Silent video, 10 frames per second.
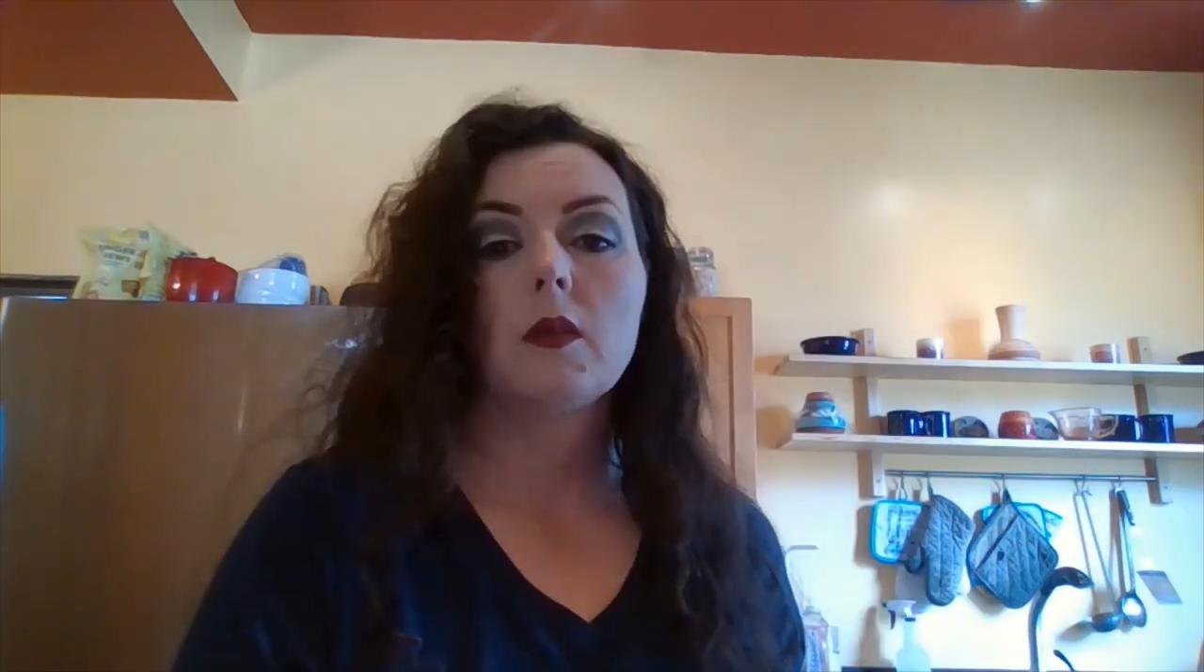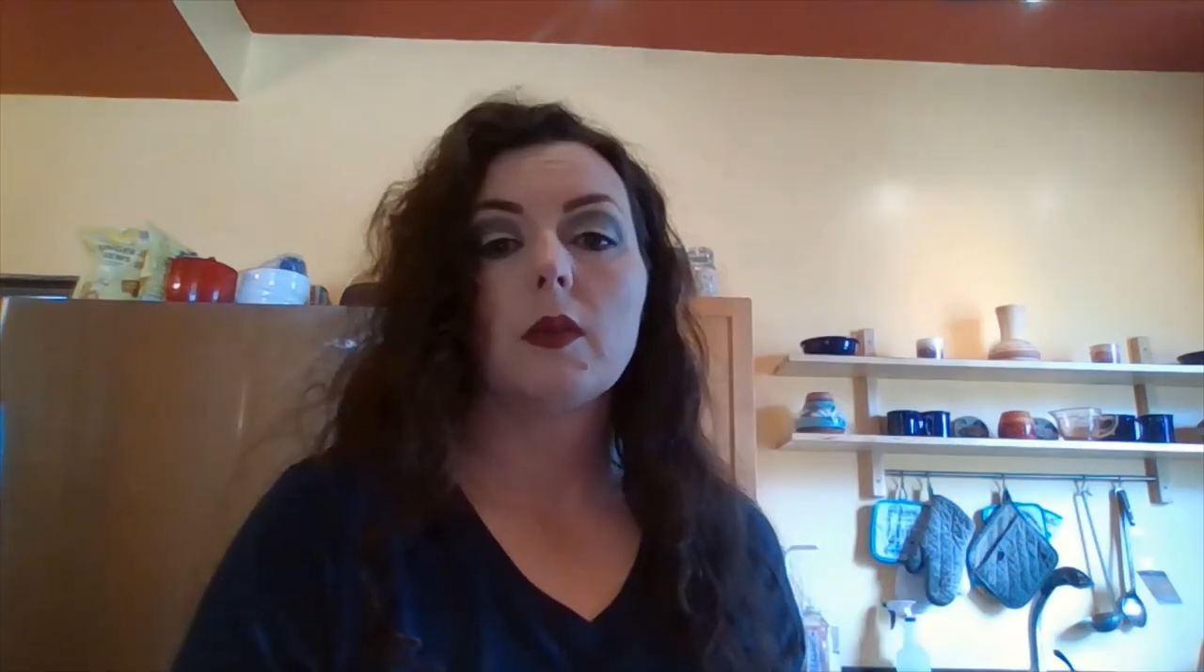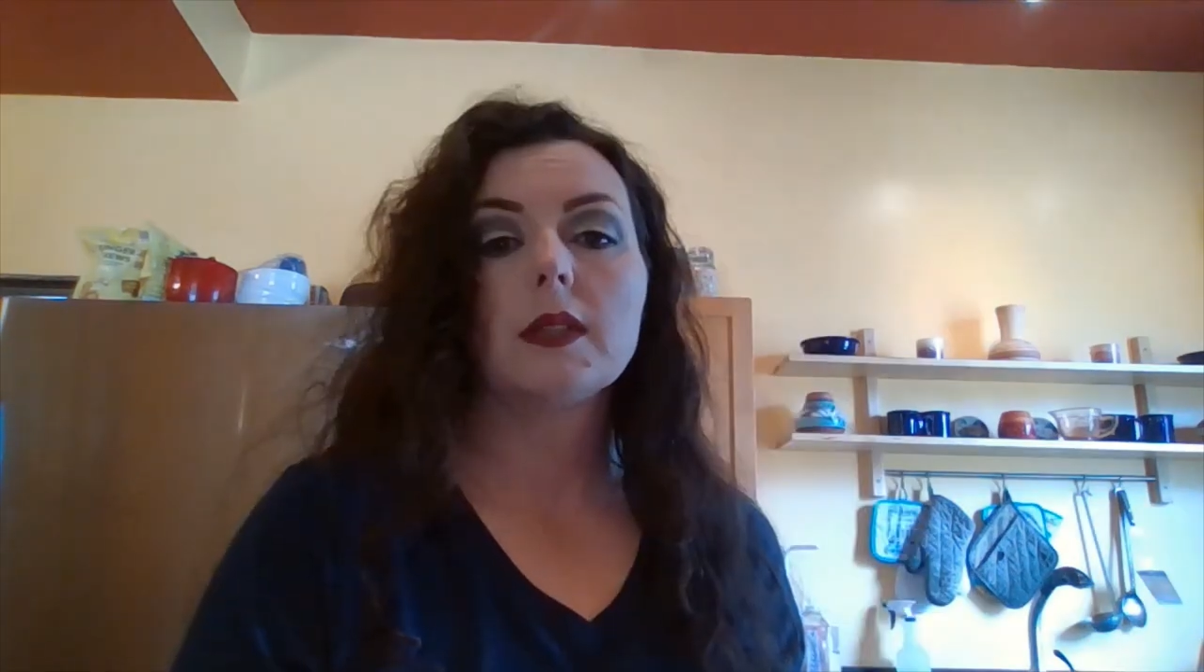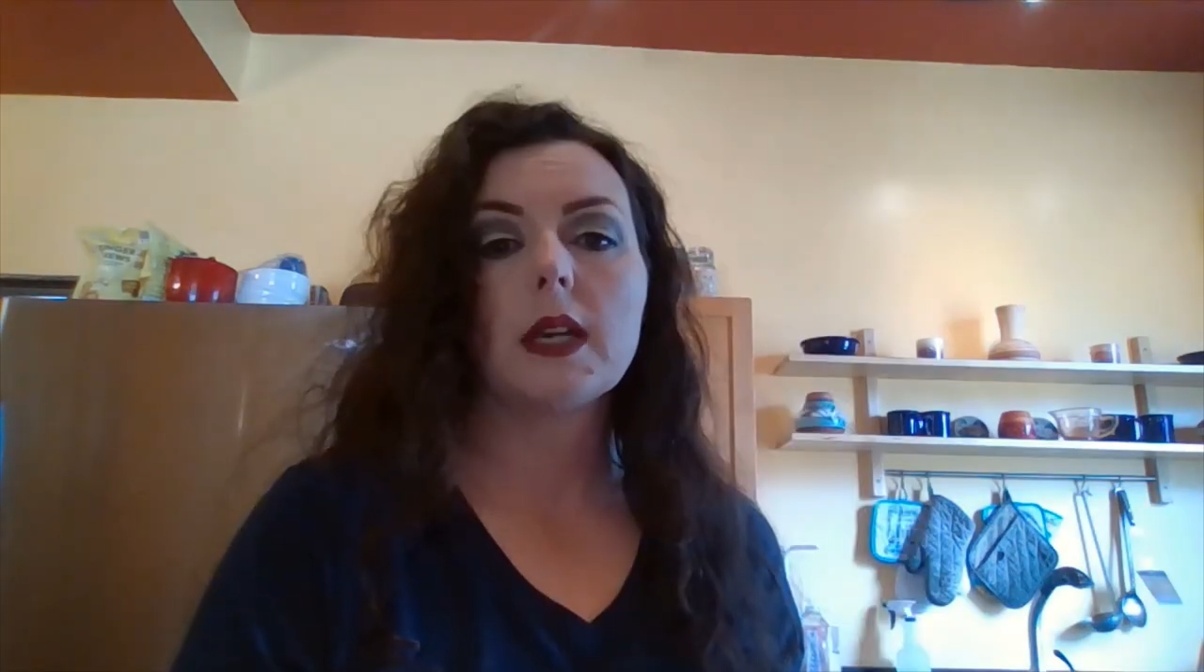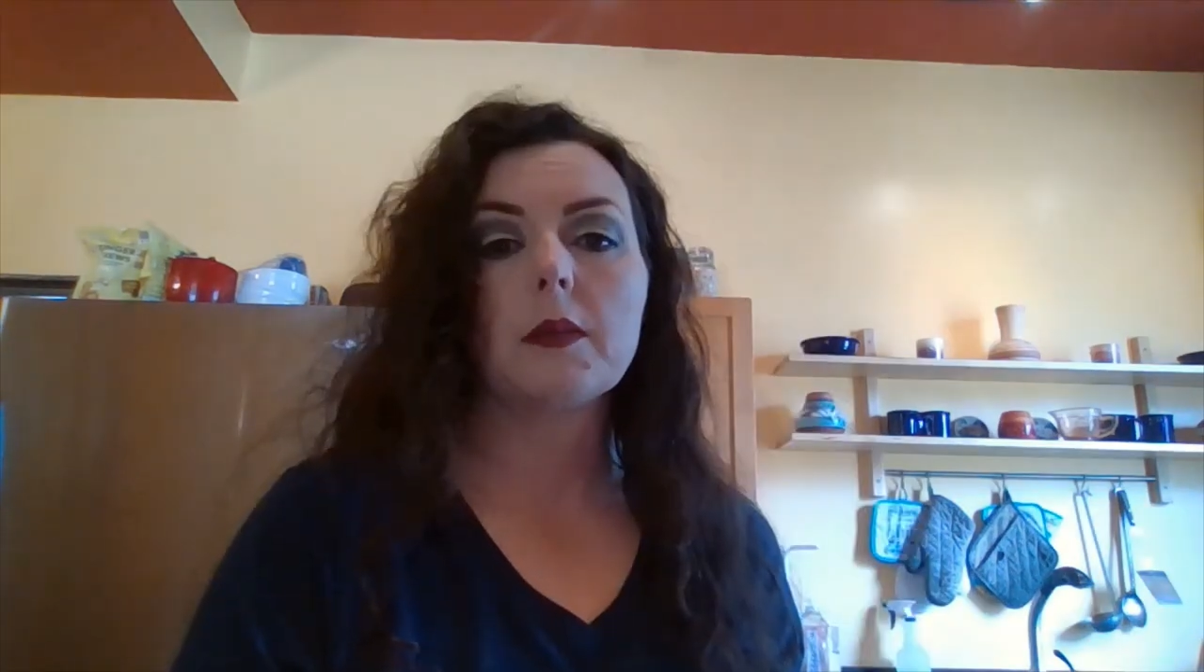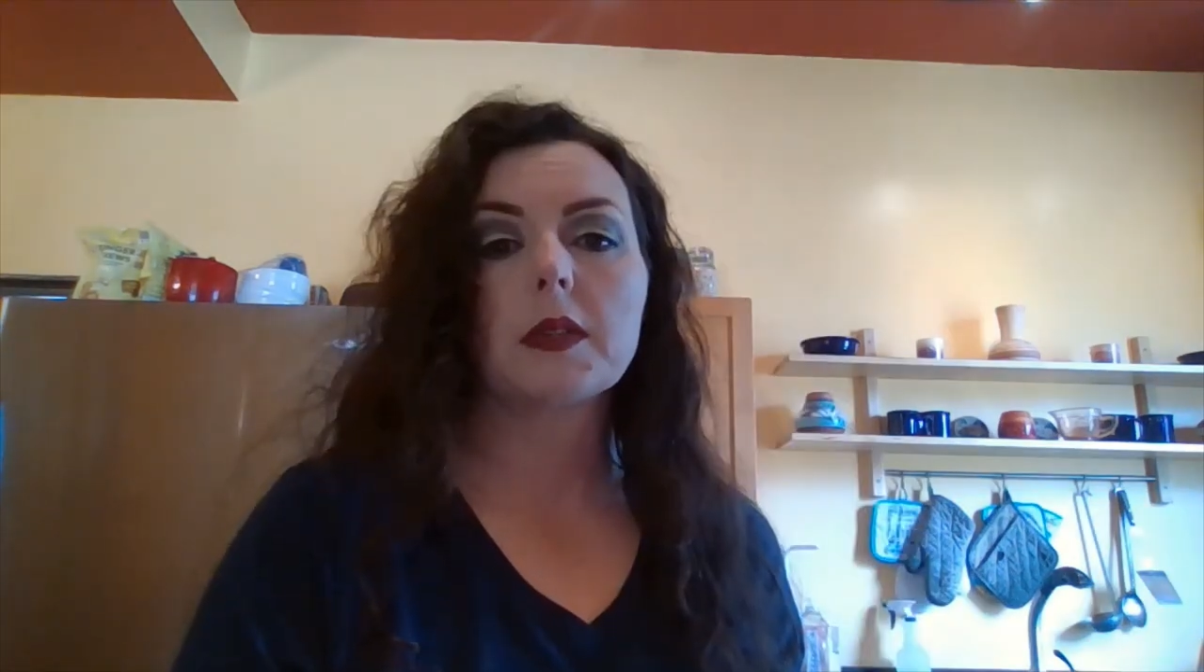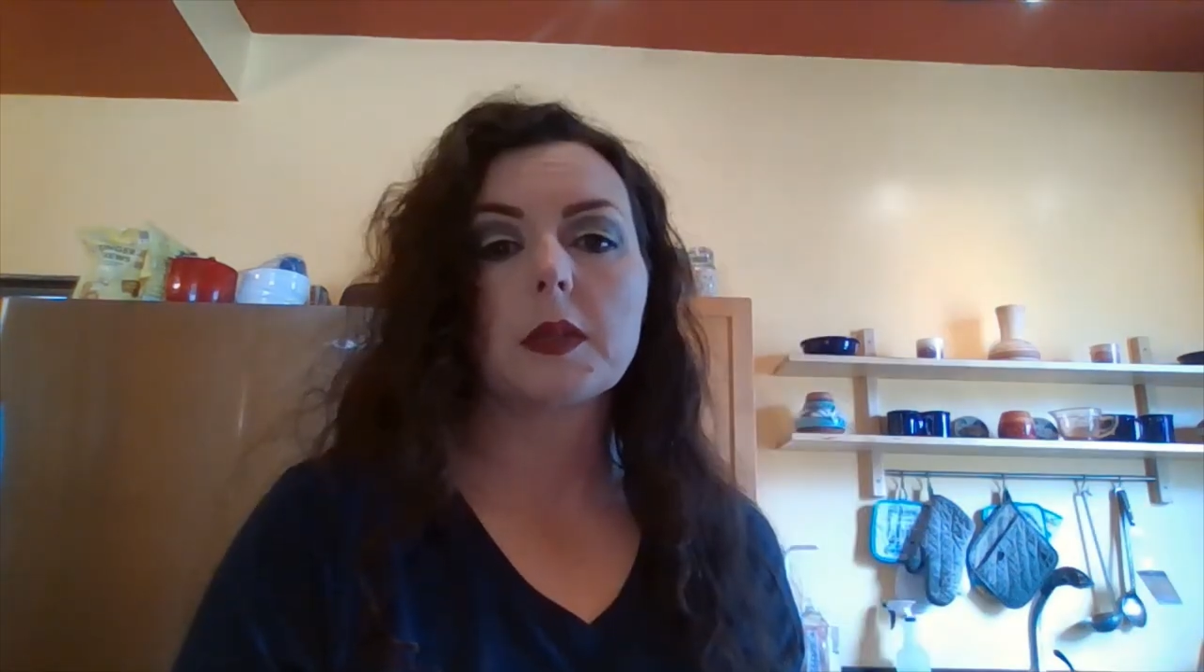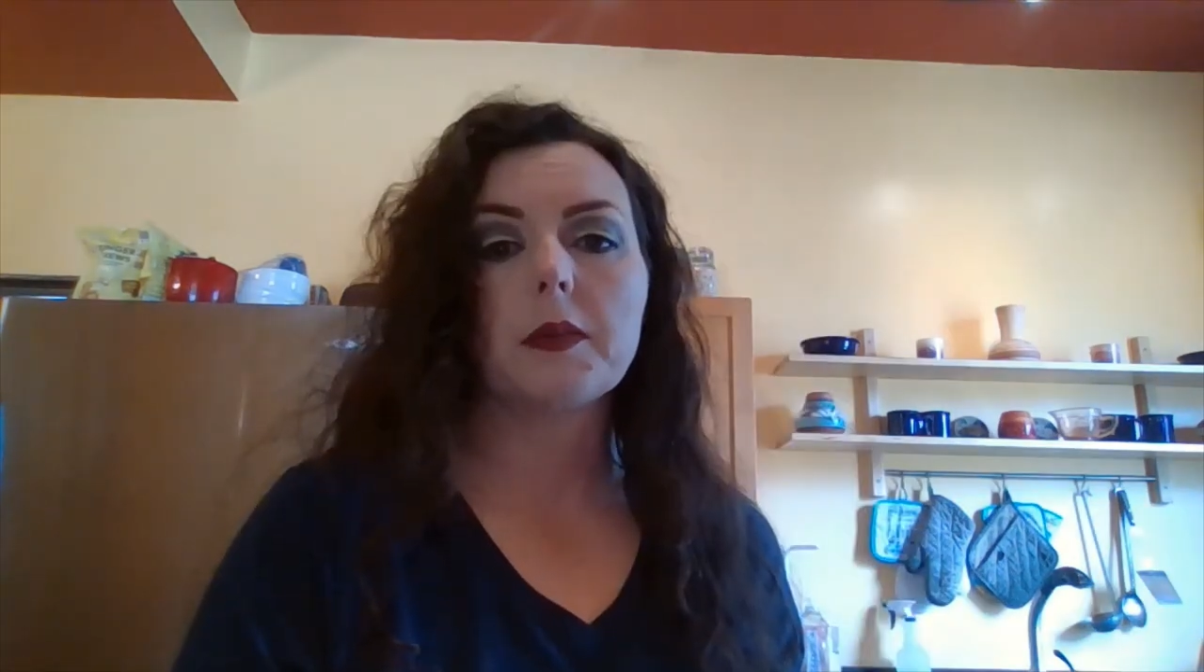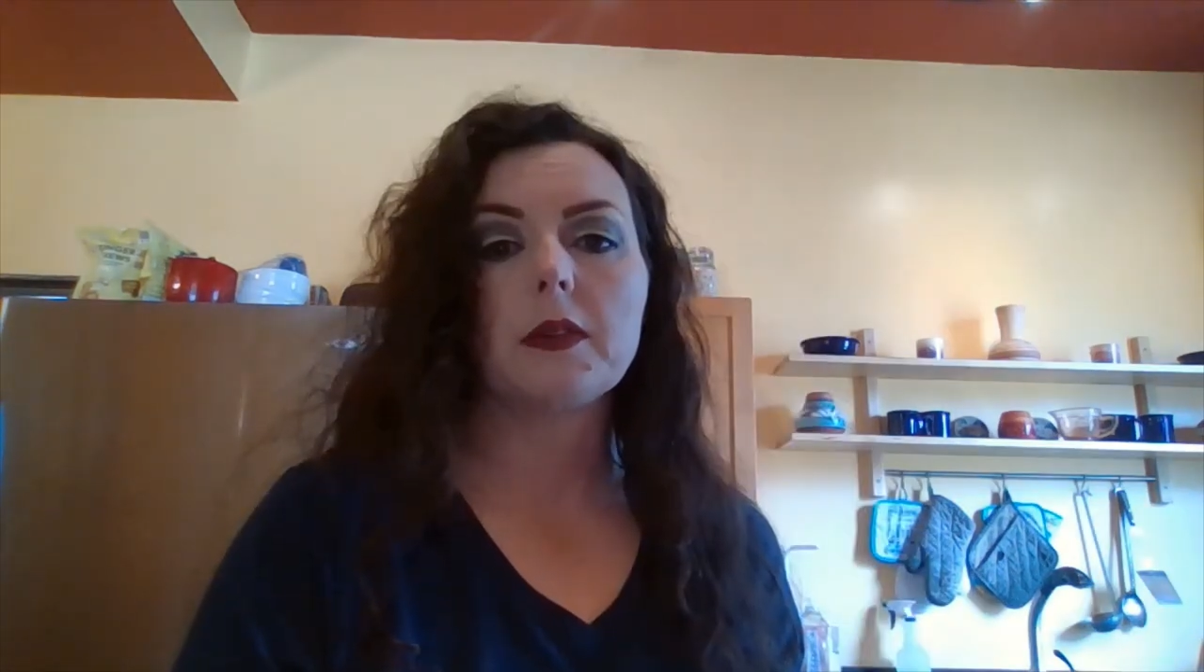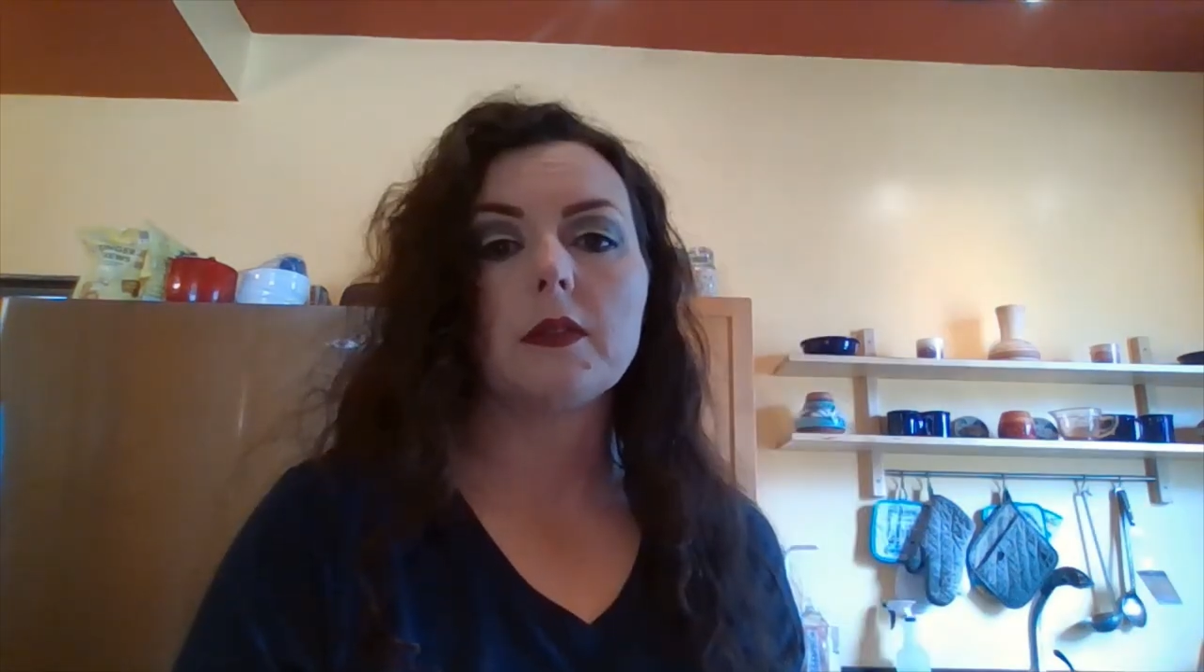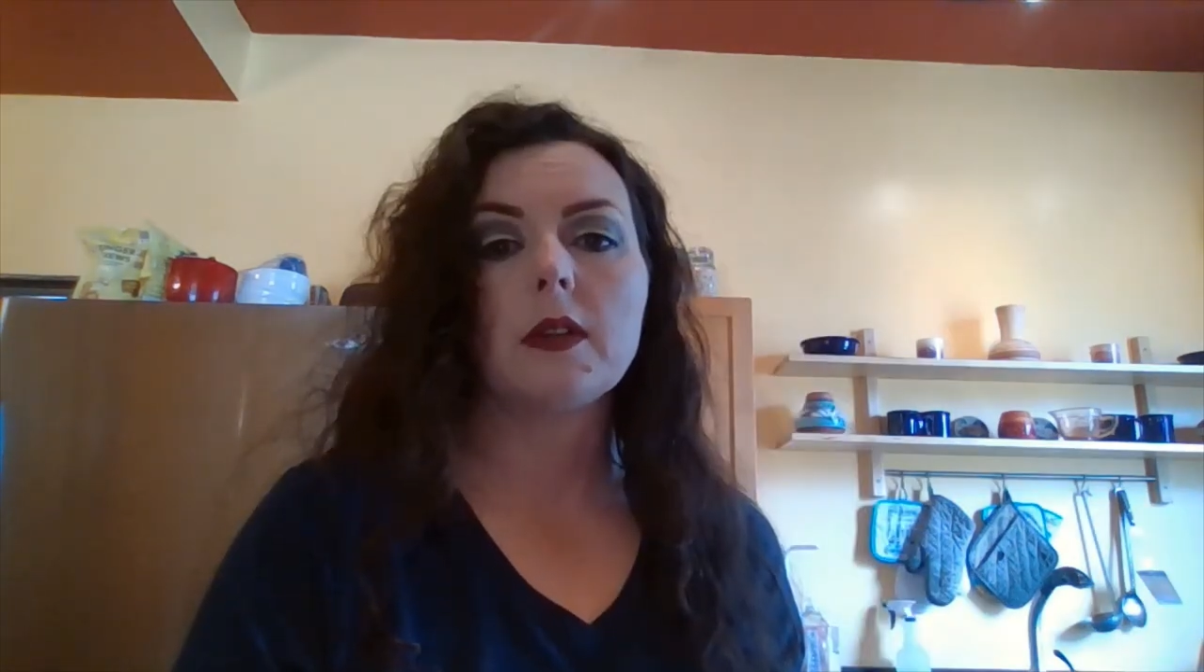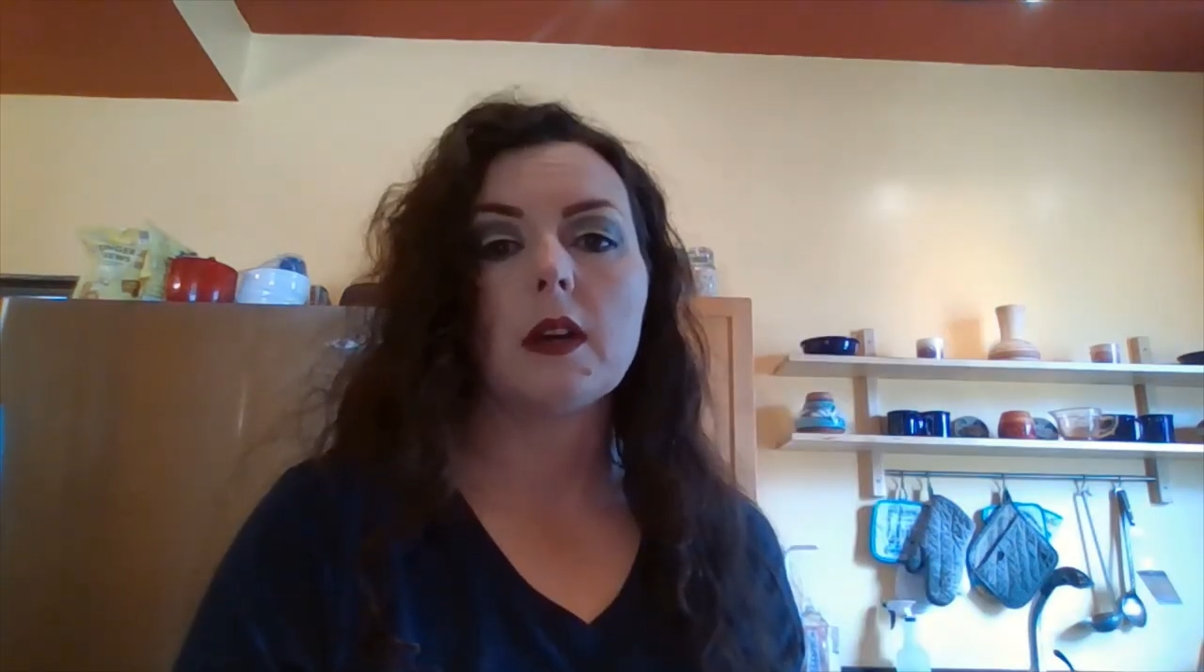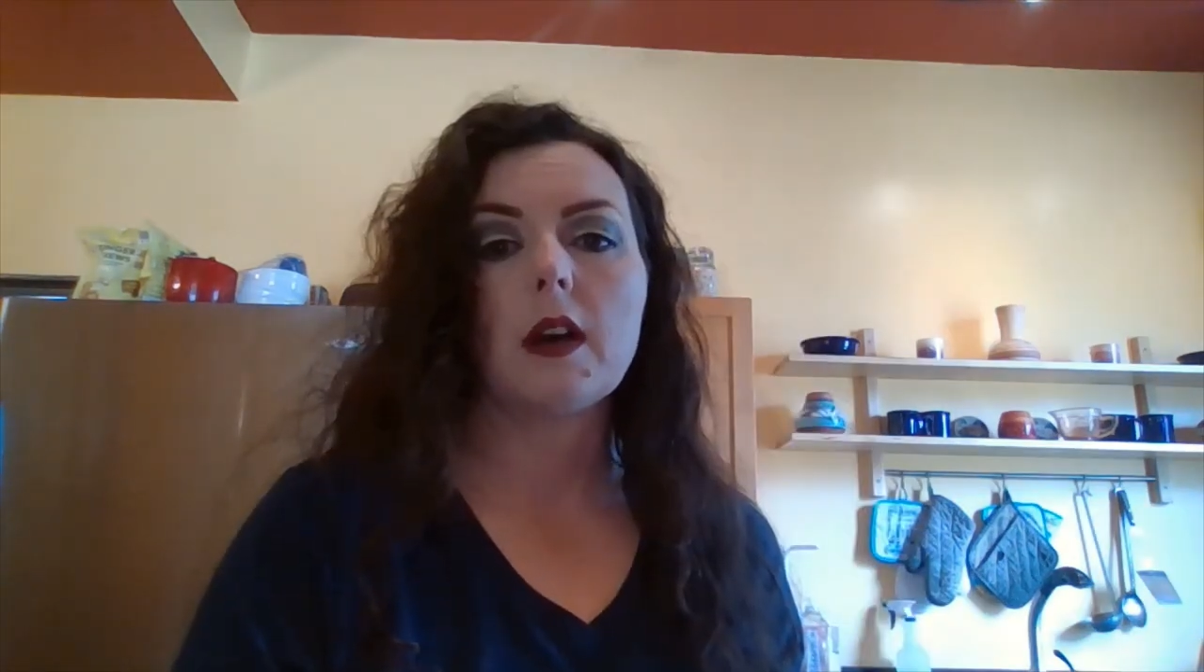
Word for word: 1 tablespoon